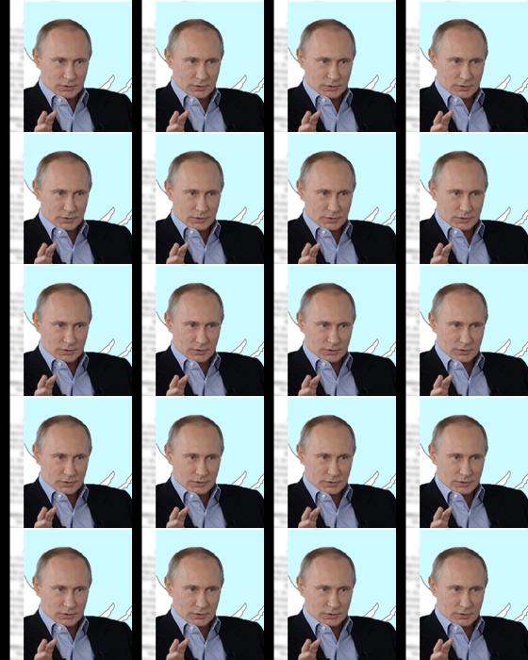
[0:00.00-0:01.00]

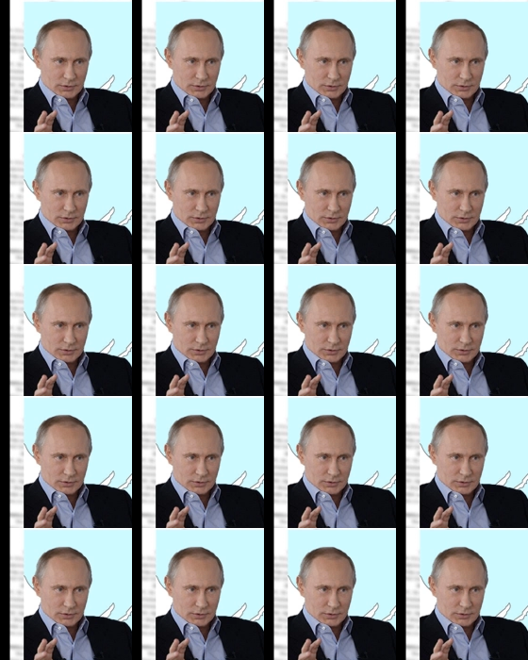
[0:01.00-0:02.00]

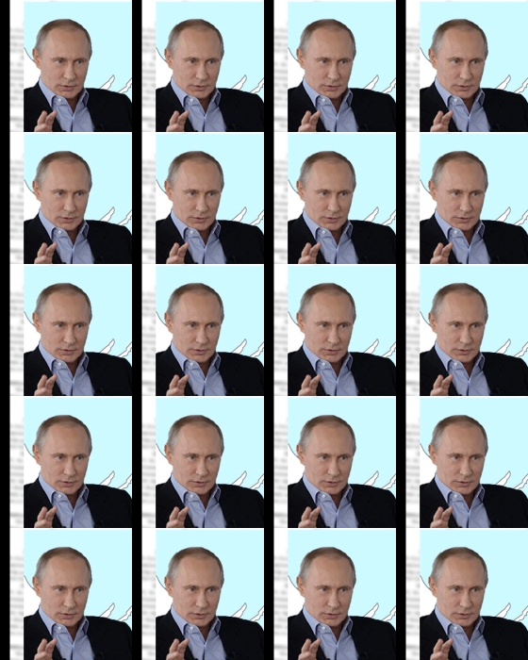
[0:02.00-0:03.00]

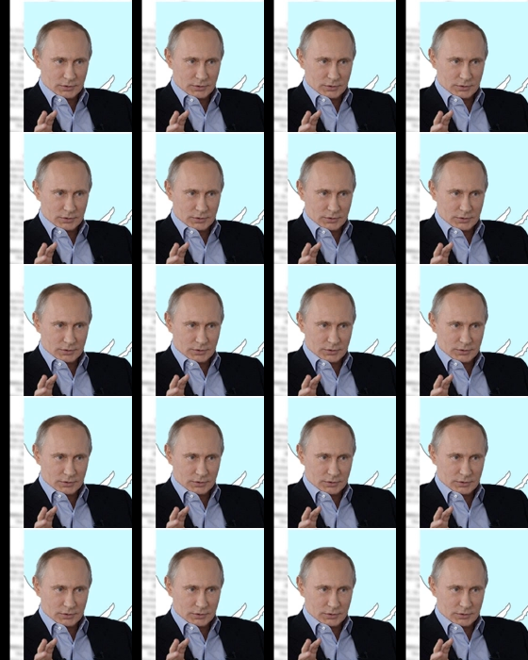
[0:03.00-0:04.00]

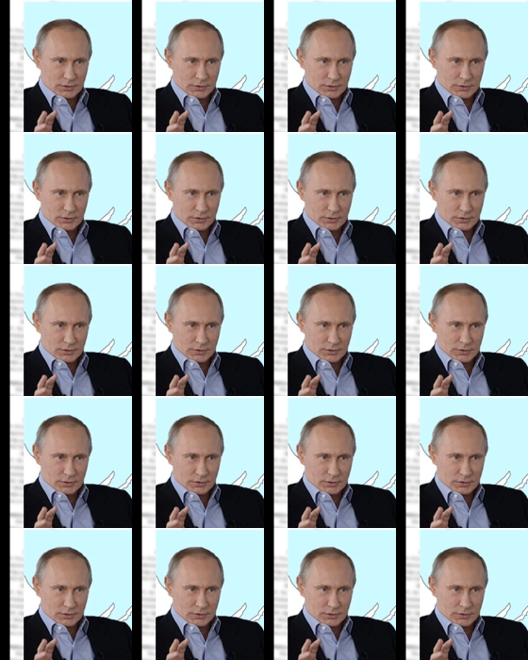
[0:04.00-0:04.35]
[no speech]